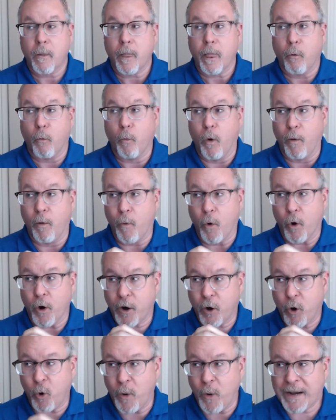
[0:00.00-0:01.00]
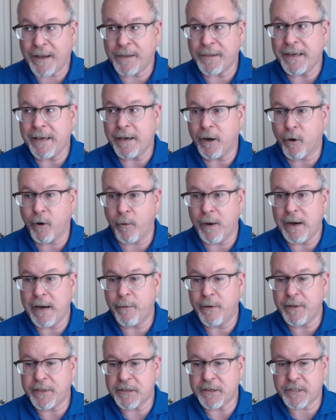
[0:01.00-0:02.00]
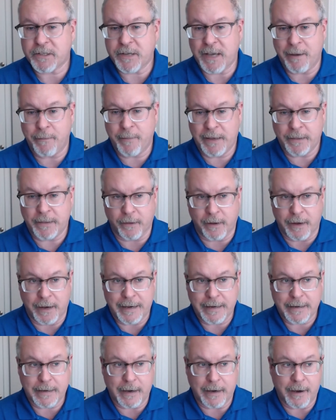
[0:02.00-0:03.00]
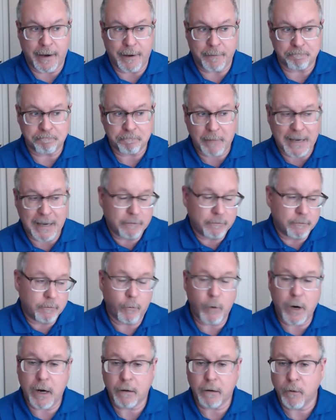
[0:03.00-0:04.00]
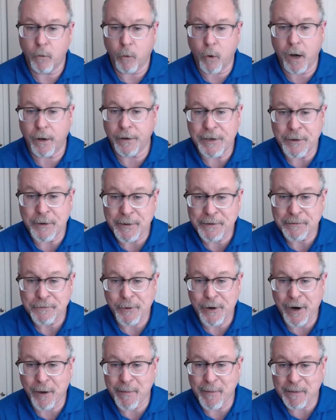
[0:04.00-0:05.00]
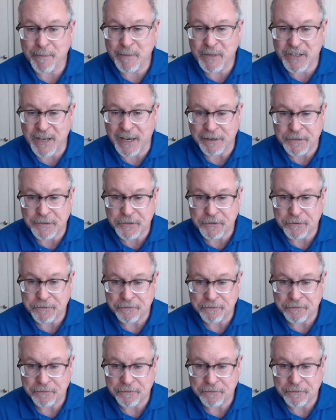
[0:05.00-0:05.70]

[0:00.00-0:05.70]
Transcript: will more quickly agree with a statement like, we're all human, we all make mistakes.